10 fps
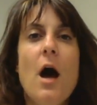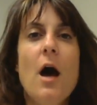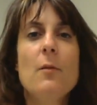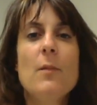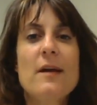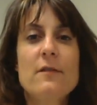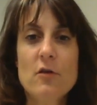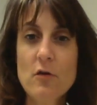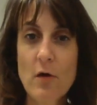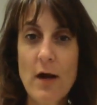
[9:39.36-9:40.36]

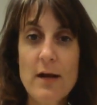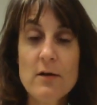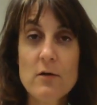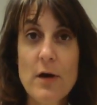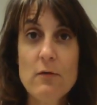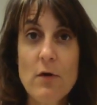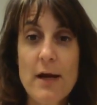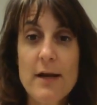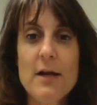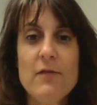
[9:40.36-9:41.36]
Extra credit, Greek
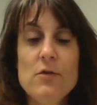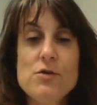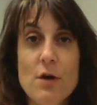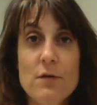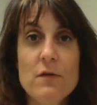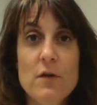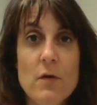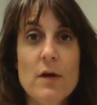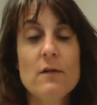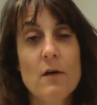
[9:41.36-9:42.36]
writing, if you chose to
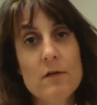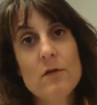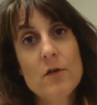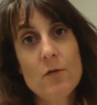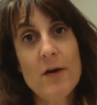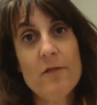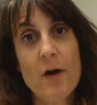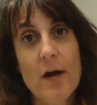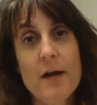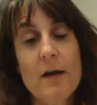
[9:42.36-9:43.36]
do it, is also due by
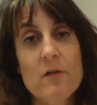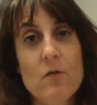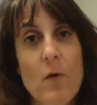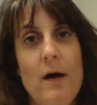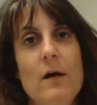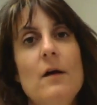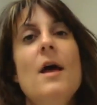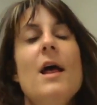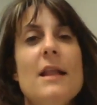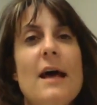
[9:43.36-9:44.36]
Friday as well.
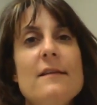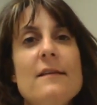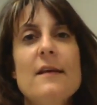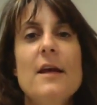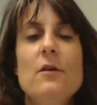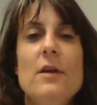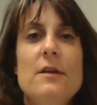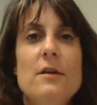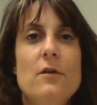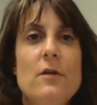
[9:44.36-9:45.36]
Last thing that you
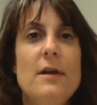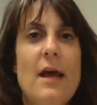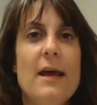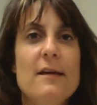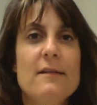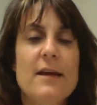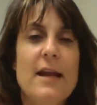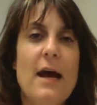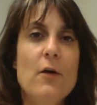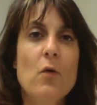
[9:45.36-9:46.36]
need to do today is
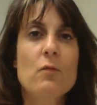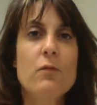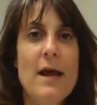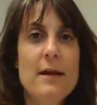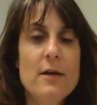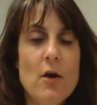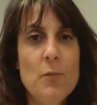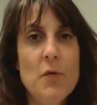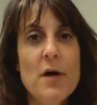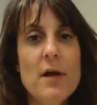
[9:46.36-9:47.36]
get out your red
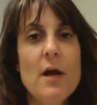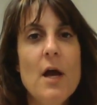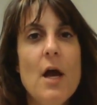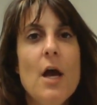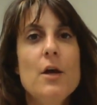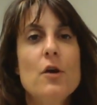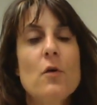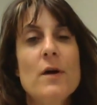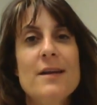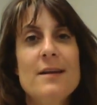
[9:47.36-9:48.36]
notebook. You're
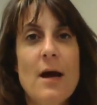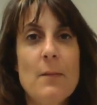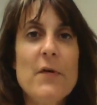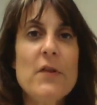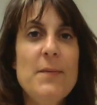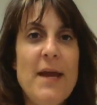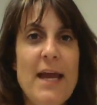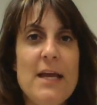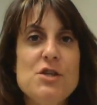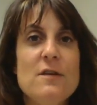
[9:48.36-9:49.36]
going to number the
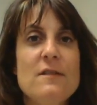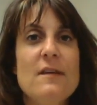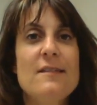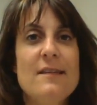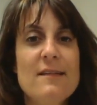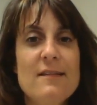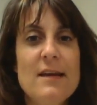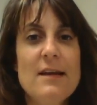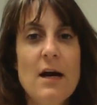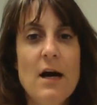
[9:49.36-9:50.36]
pages
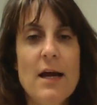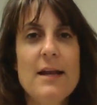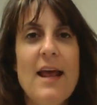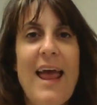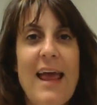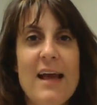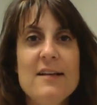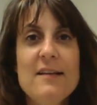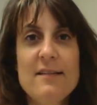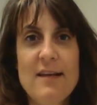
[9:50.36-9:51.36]
69
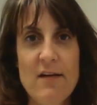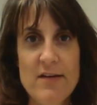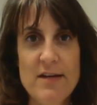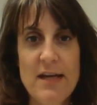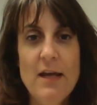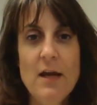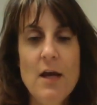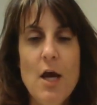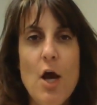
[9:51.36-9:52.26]
and 70.